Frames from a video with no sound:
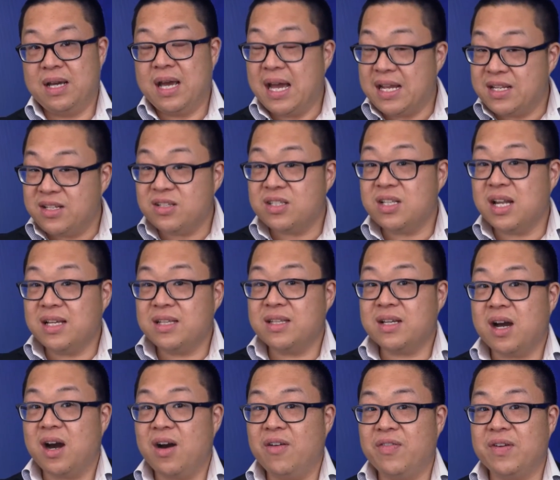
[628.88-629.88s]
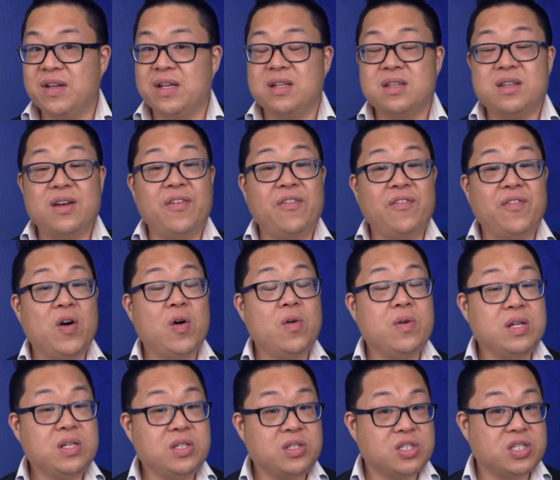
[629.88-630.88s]
And just like the coffee, the
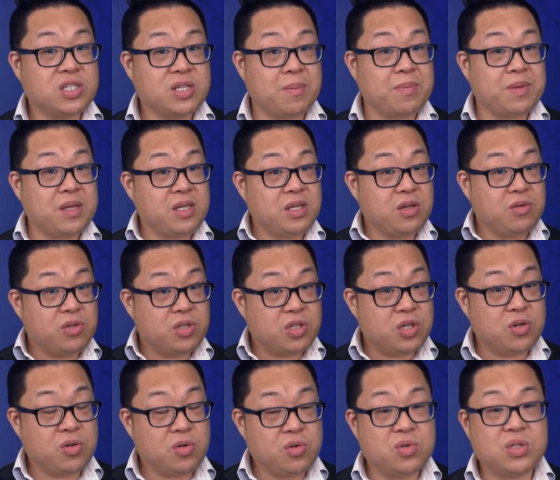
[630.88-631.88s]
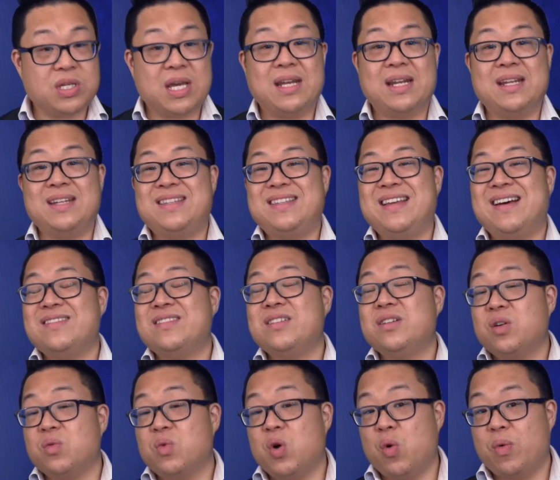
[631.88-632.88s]
phone is just something you use and it
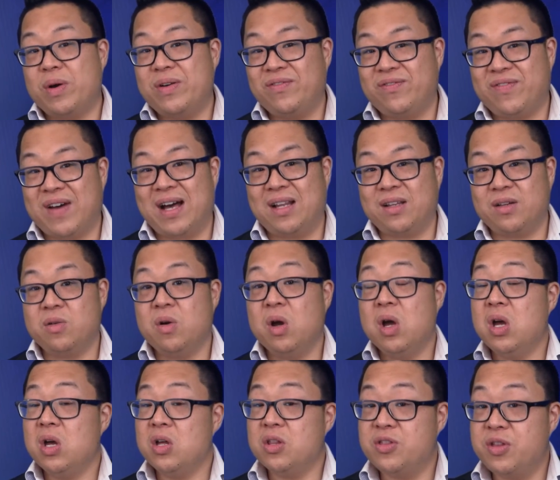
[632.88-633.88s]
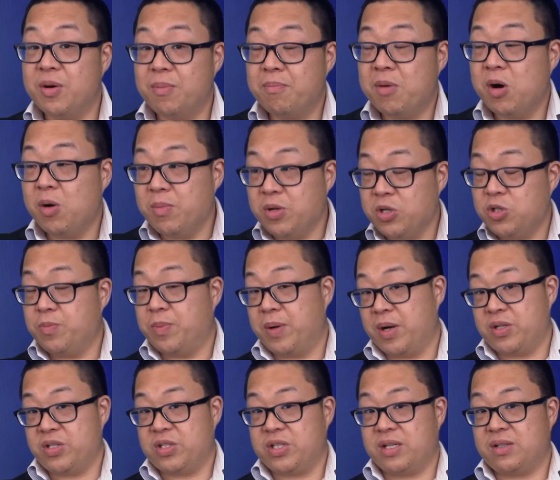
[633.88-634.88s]
doesn't grow in value the moment you
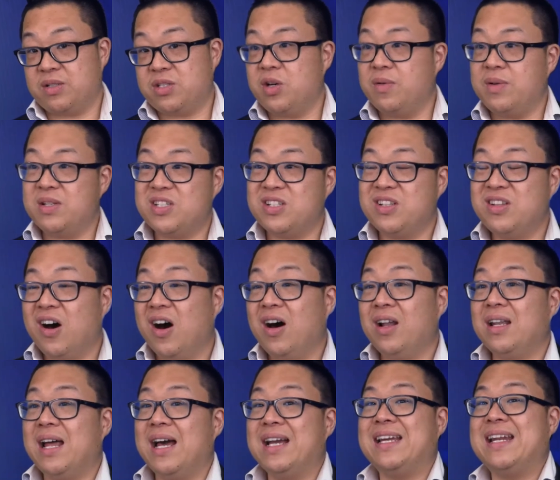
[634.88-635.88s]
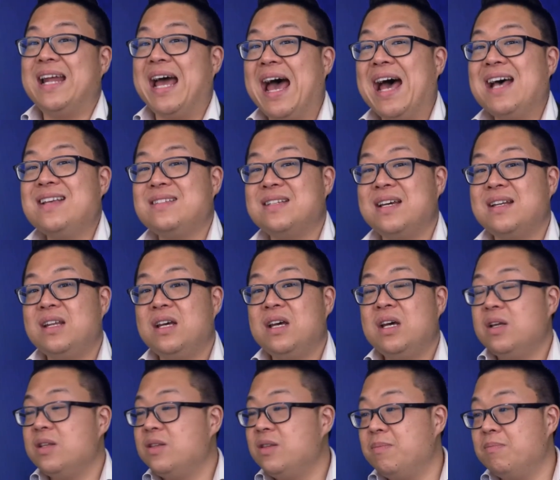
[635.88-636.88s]
purchase it. So it's not like an asset
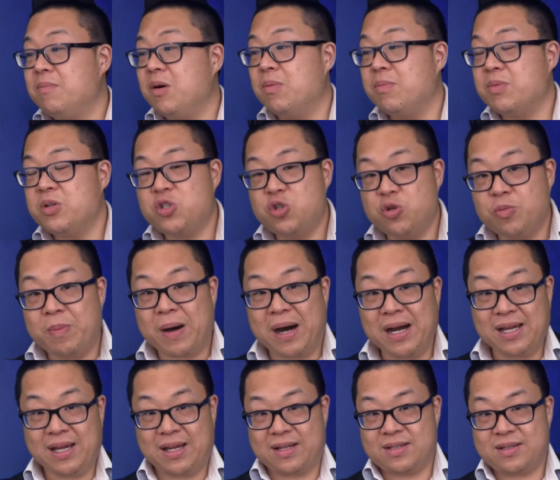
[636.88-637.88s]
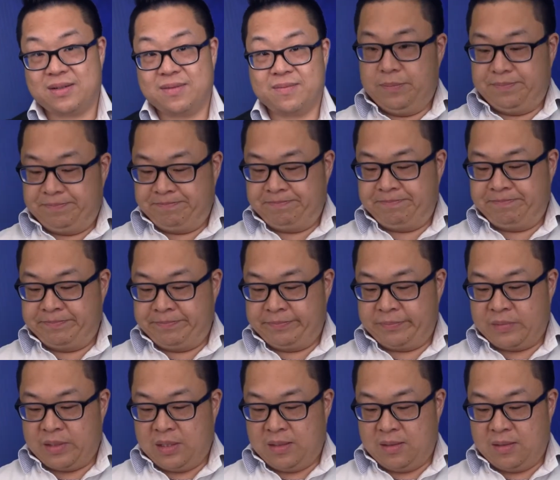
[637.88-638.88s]
the moment you buy it. Hmm,
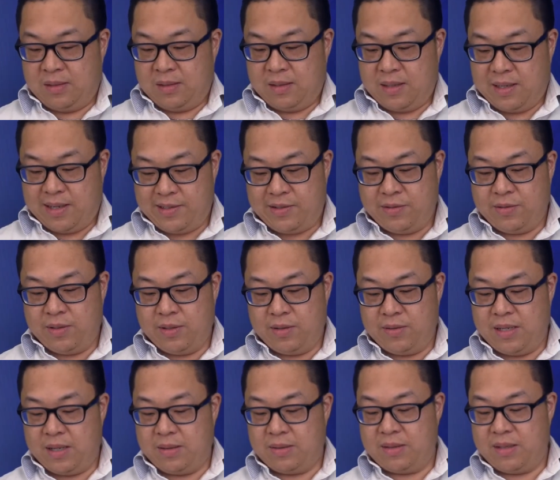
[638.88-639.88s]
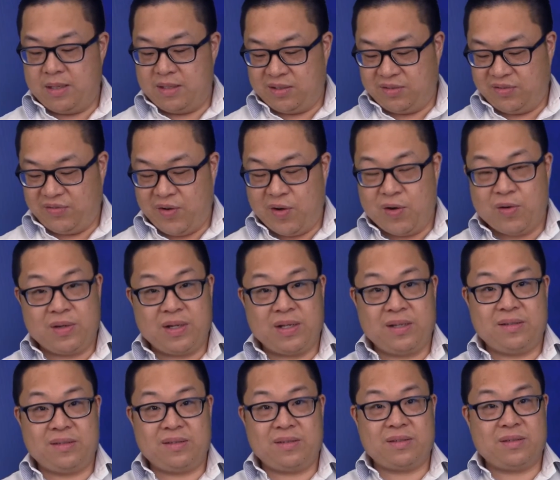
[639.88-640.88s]
I do know that this phone
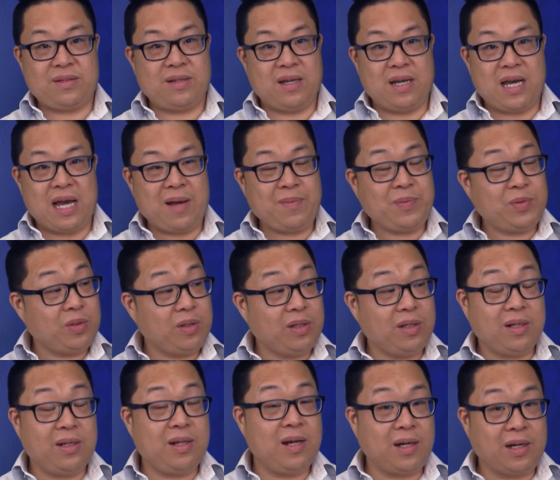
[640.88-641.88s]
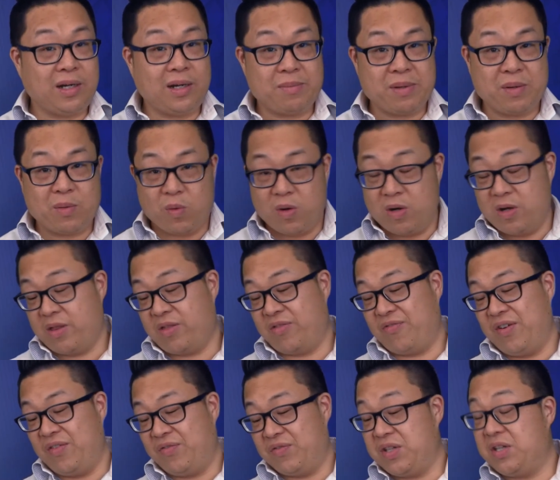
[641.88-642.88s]
is uh, absolutely not going to be worth
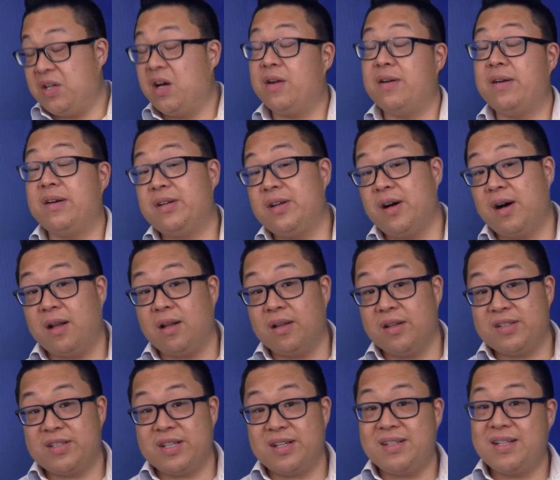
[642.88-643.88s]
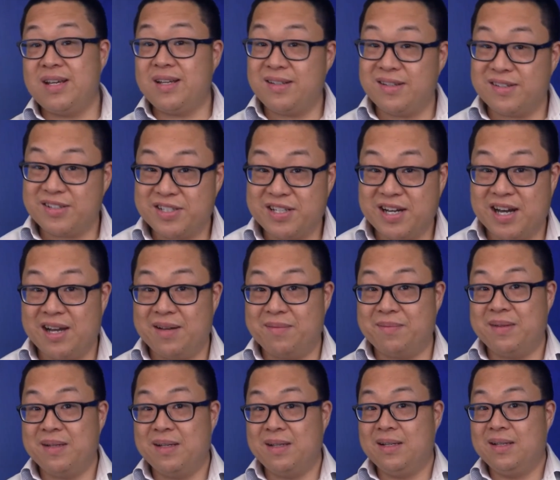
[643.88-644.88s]
$1,500 in 10 years'
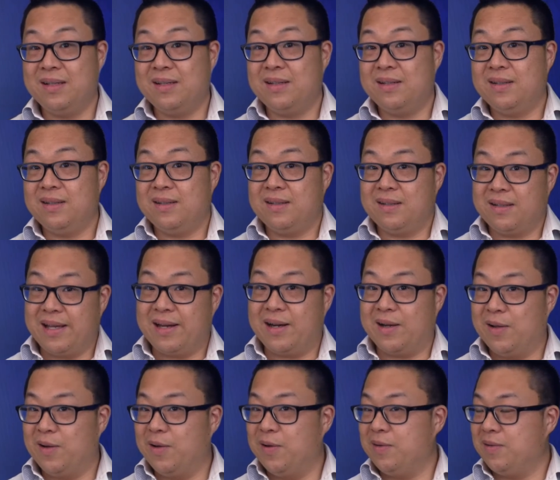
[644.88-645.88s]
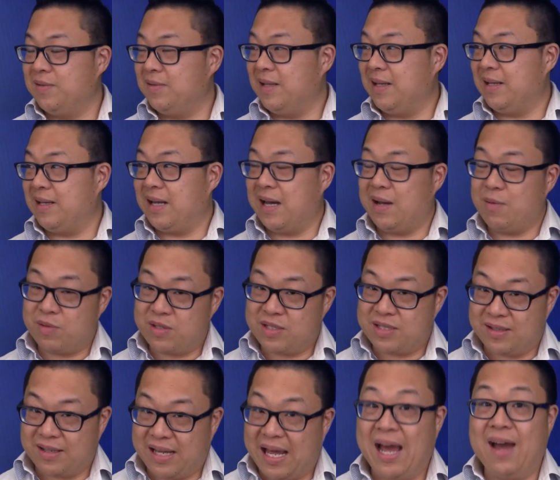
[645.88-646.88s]
time let alone that I would
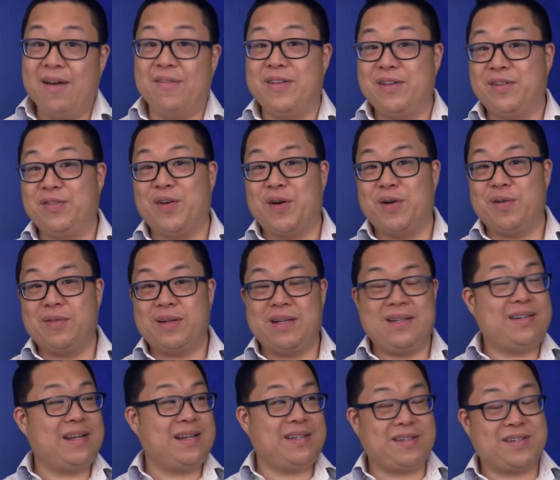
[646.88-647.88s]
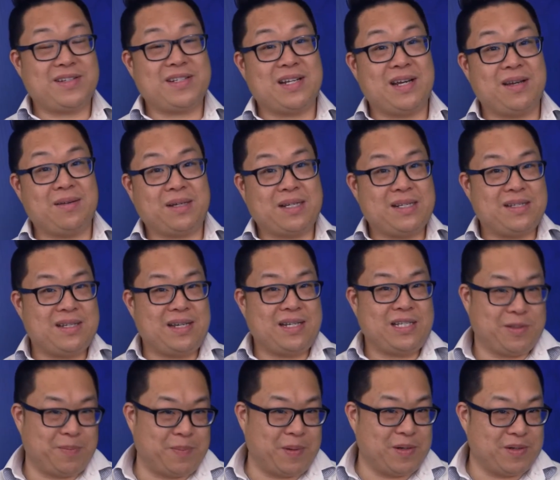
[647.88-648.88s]
still have this phone in 10 years' time, because I
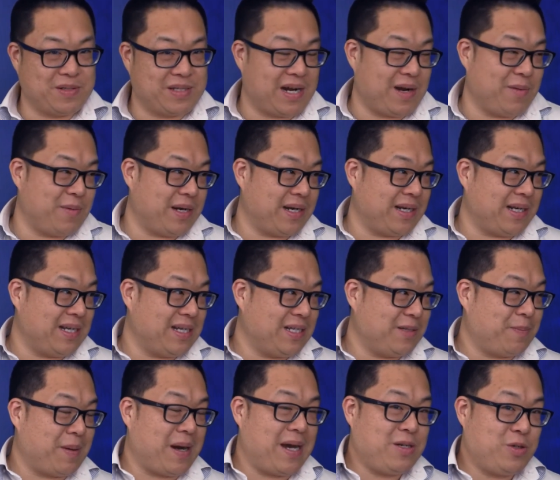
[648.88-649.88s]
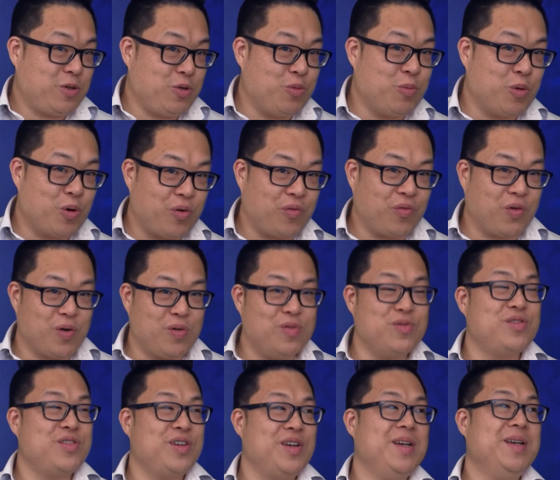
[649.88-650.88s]
suppose that I would at least buy two more
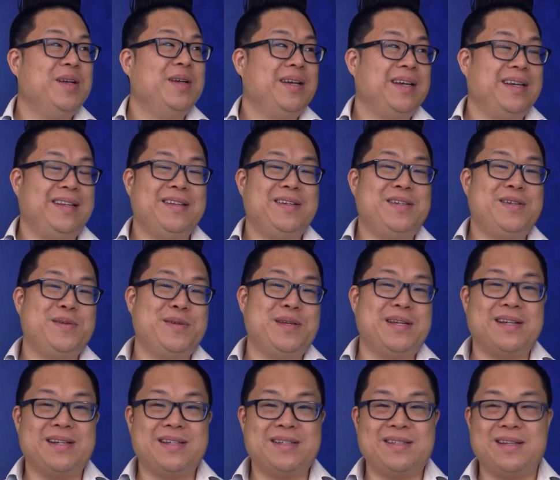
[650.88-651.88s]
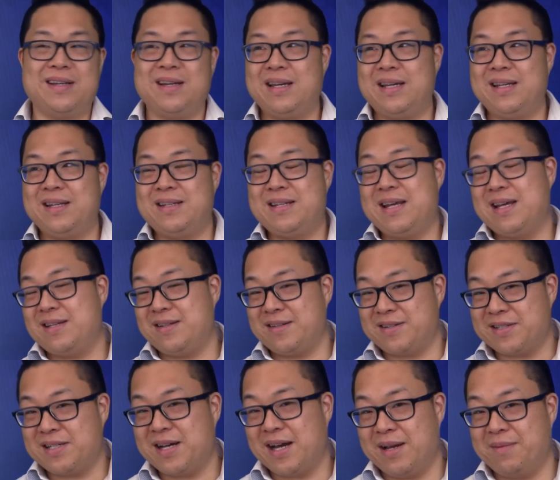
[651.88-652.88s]
phones in the two years, uh, in the 10
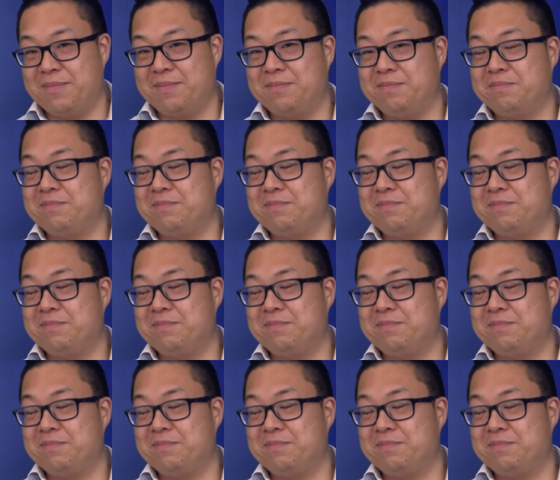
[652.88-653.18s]
years' time.